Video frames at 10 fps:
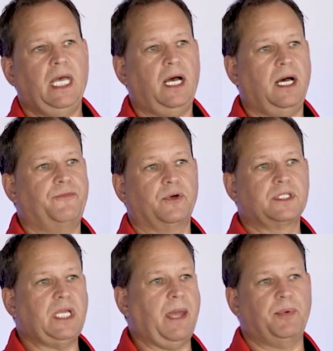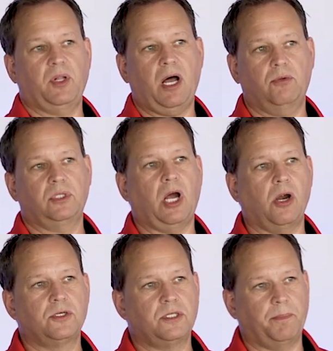Uh, for example, how
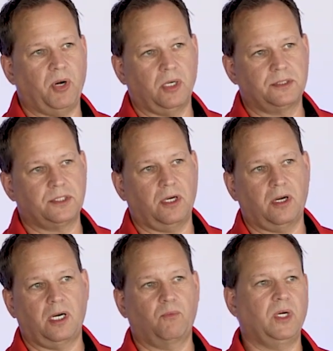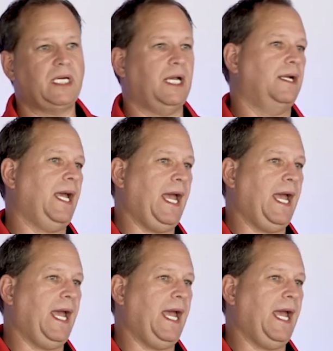large the parts are, what kind of